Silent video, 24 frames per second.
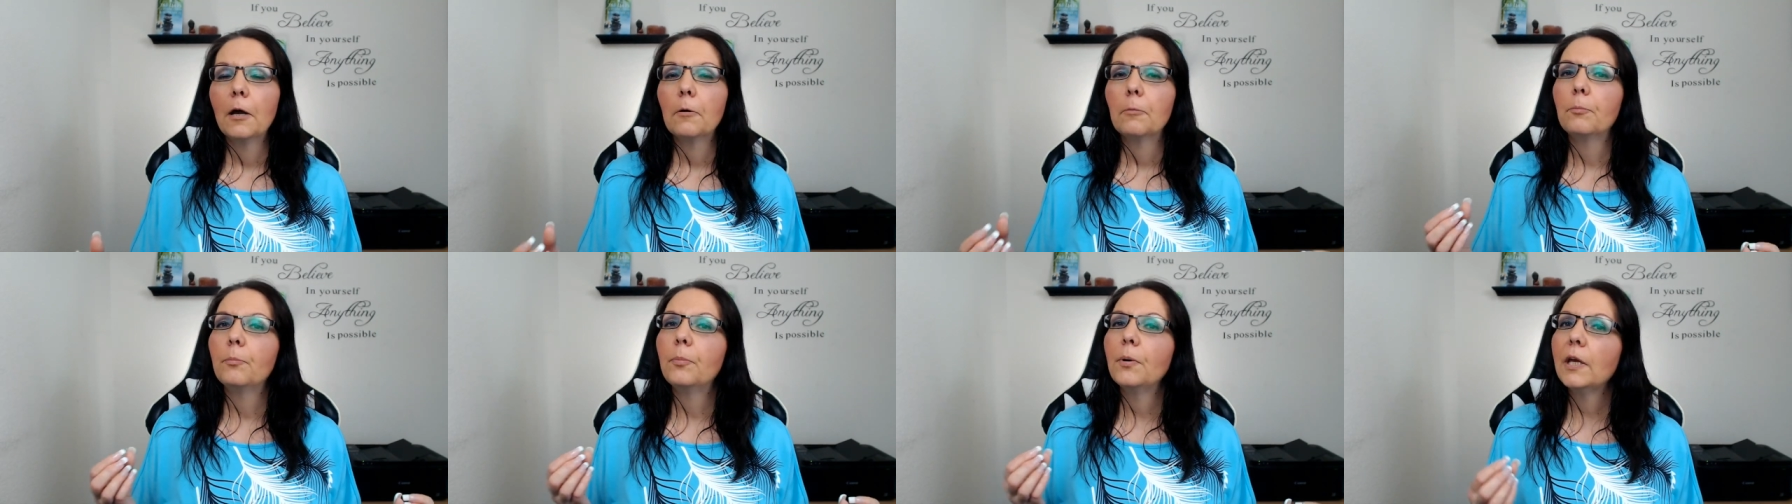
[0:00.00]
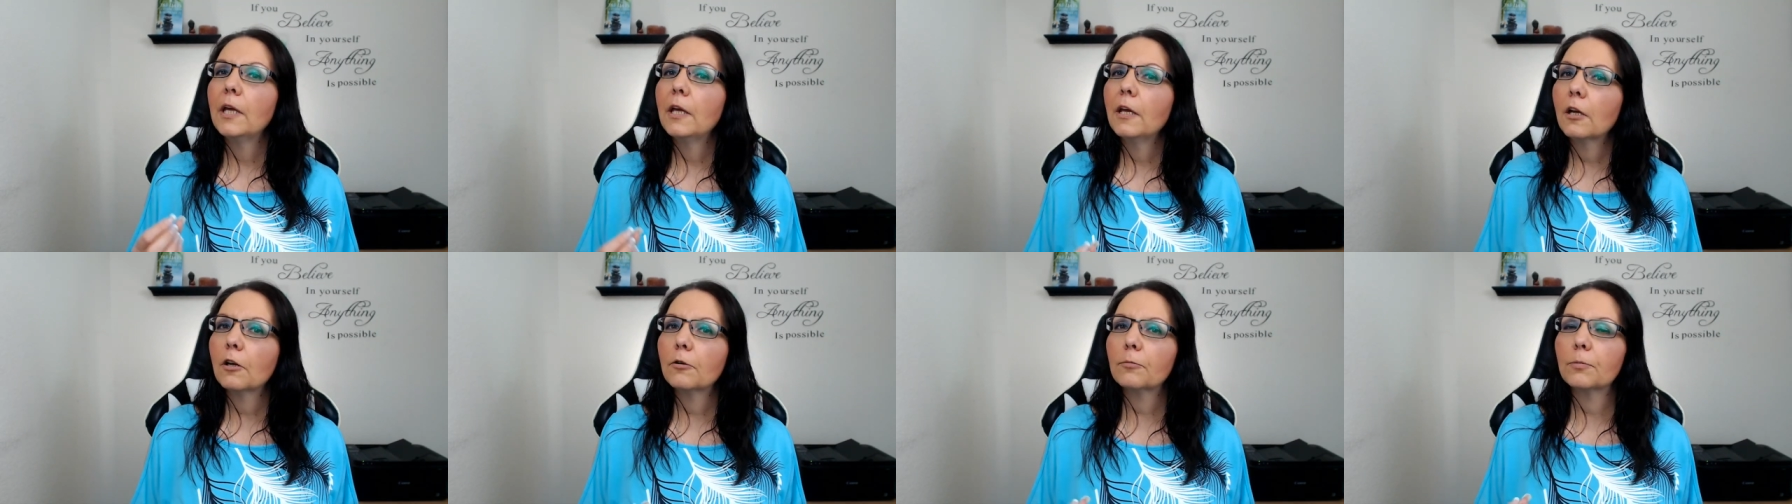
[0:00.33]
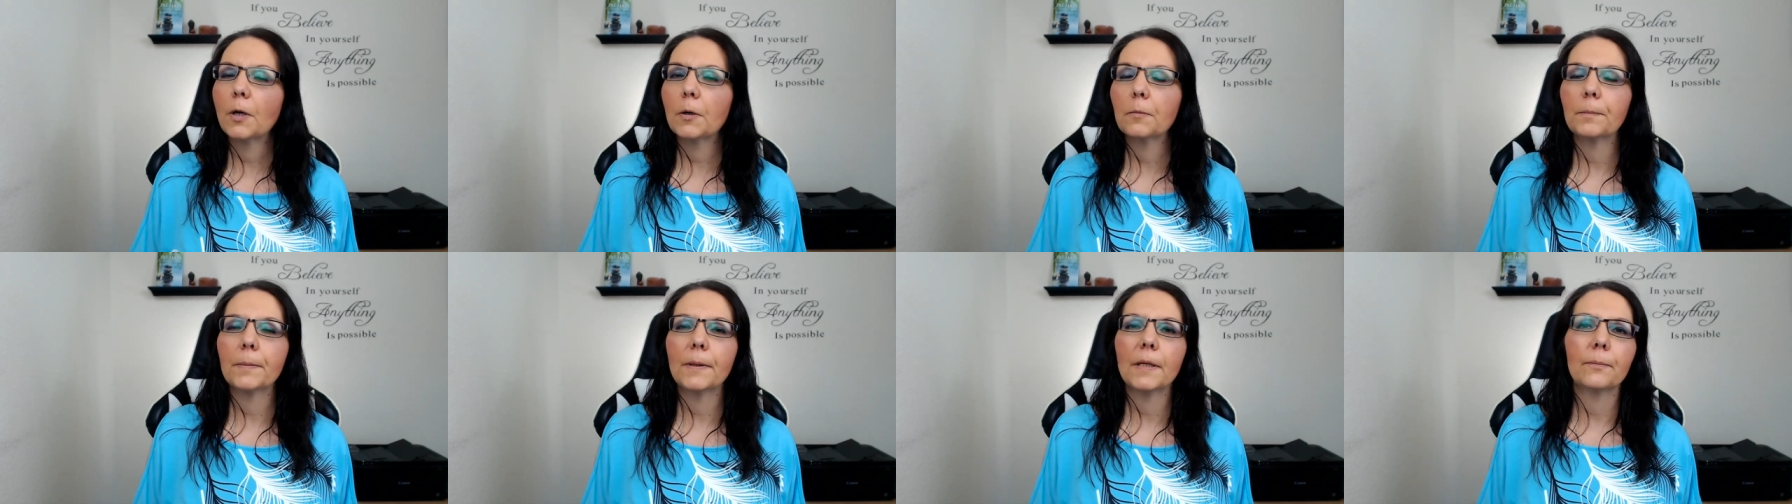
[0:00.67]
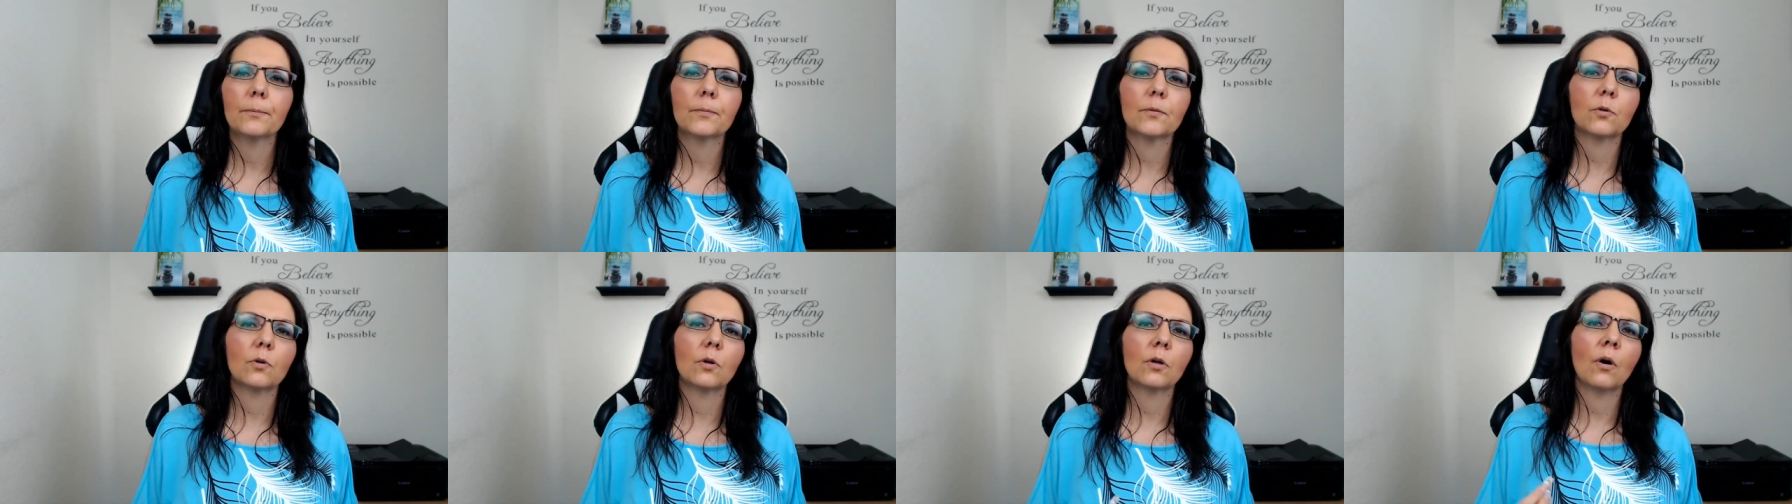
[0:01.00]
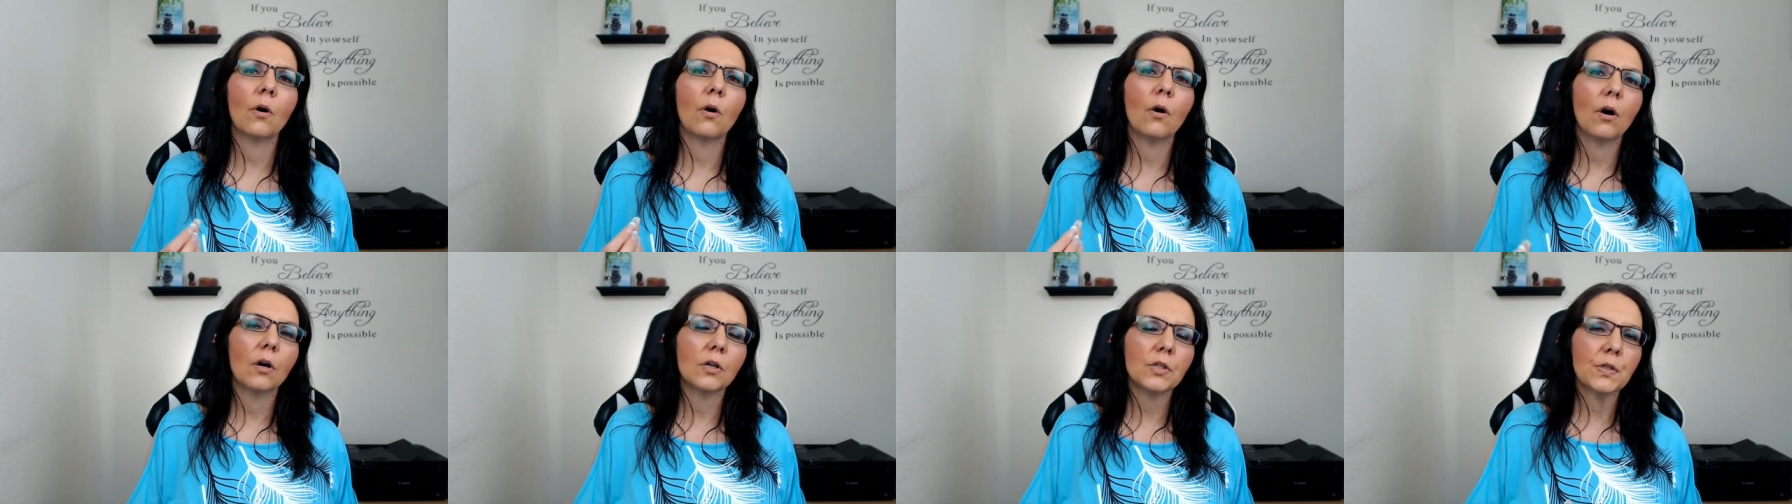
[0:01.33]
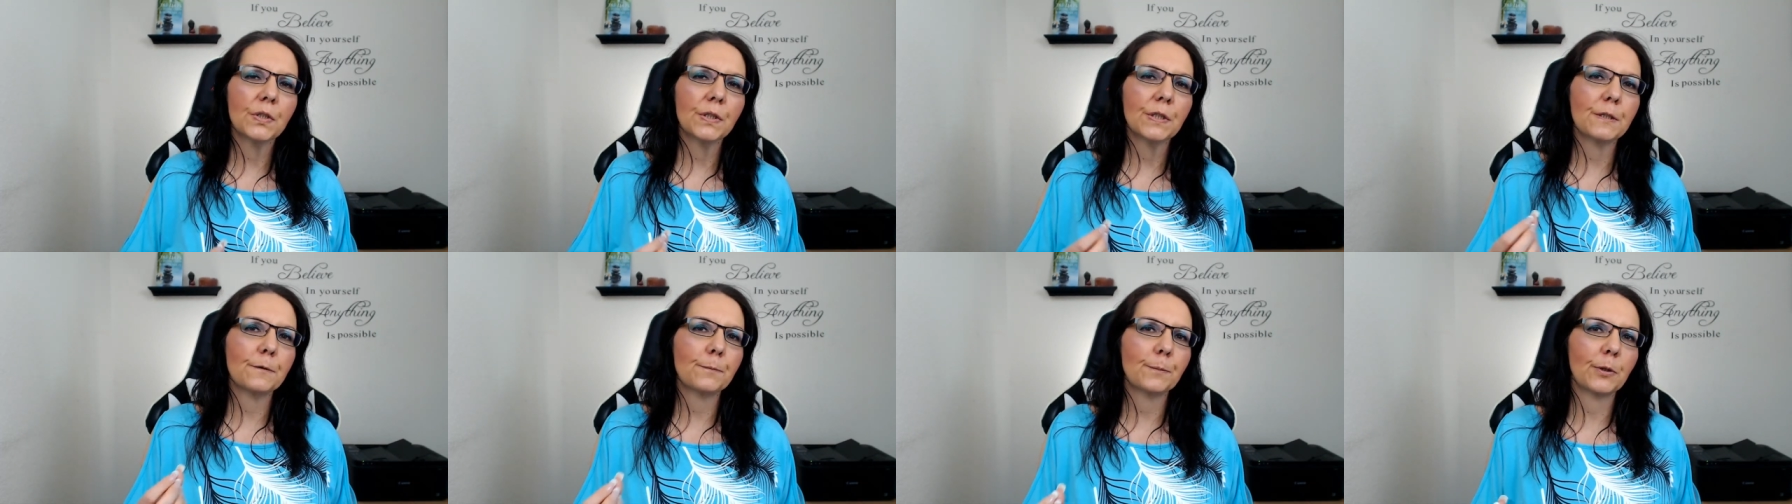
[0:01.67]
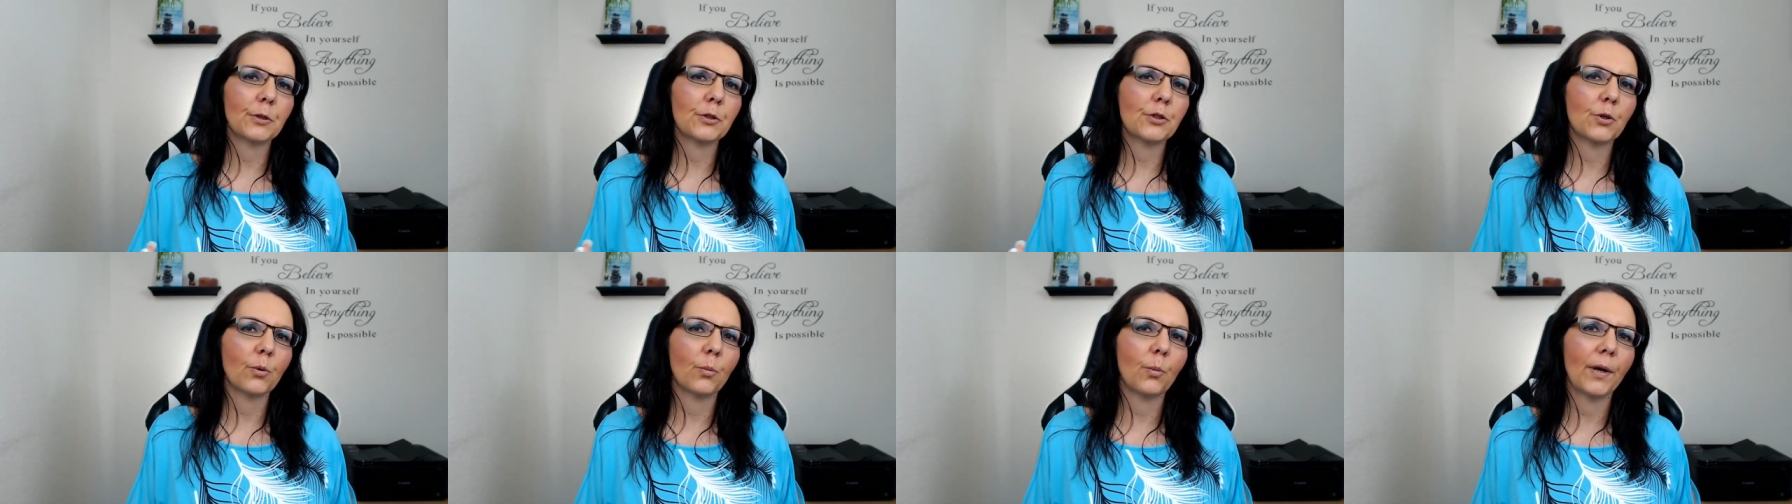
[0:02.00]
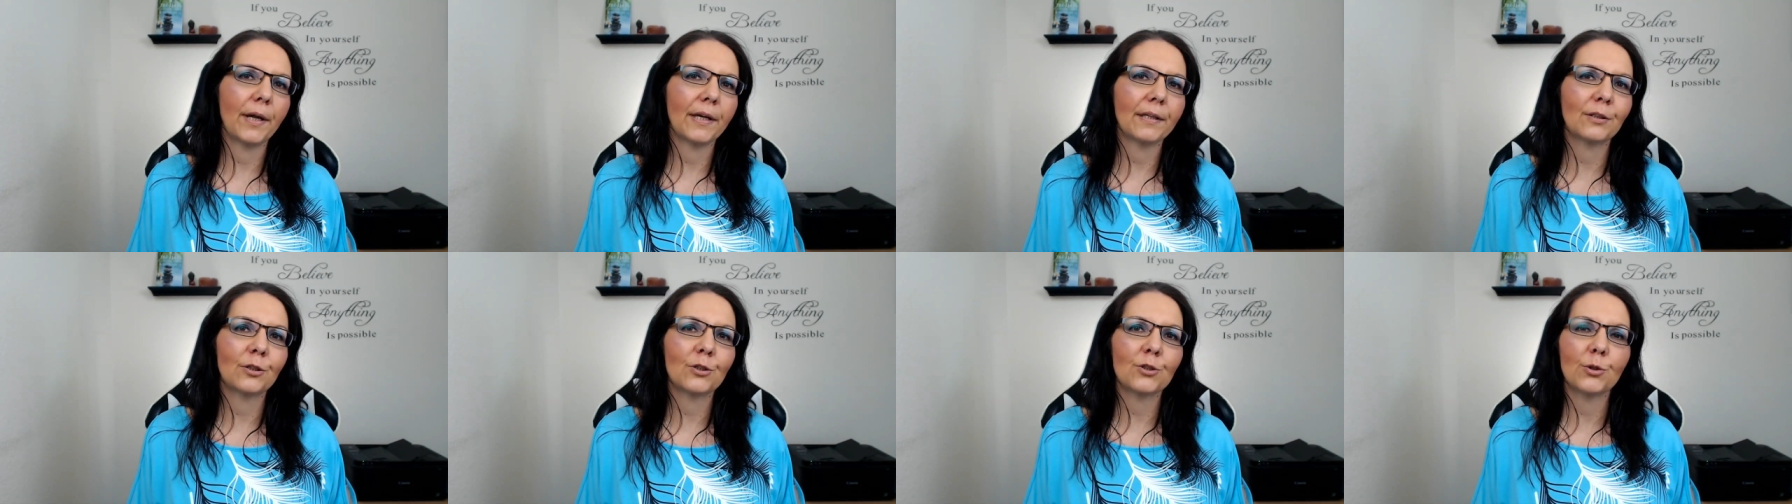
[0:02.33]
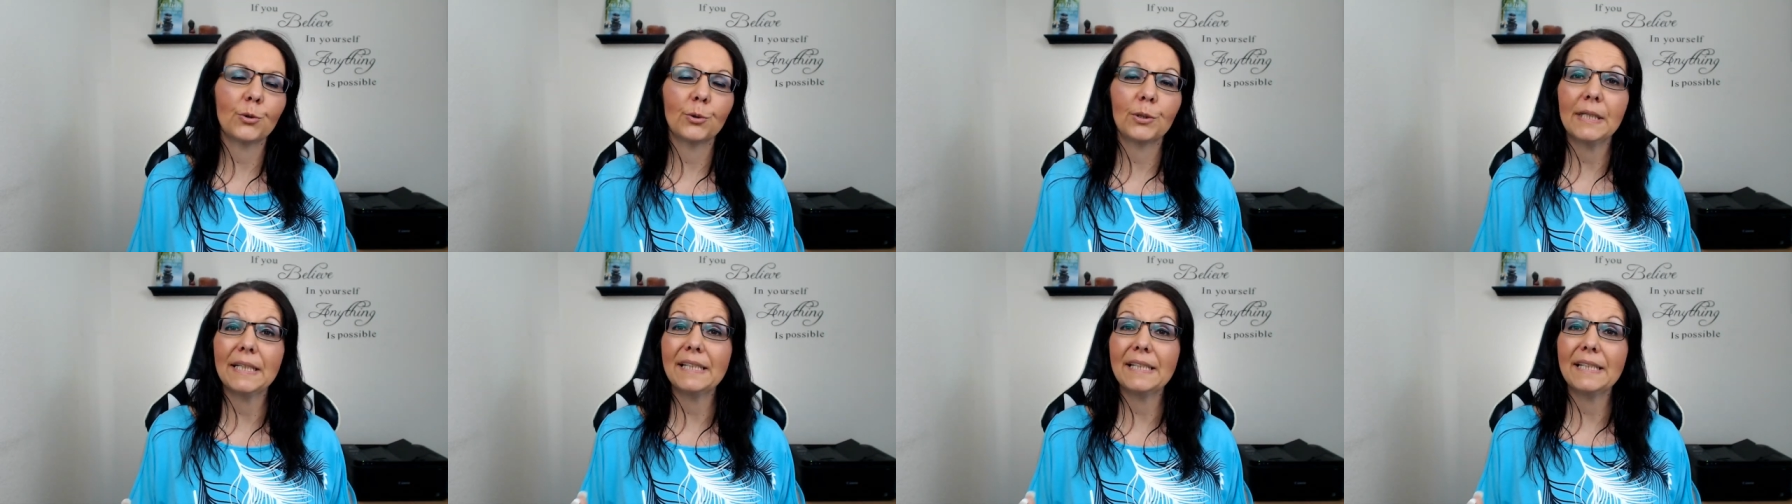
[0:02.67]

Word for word: Being around people who are also on a spiritual awakening journey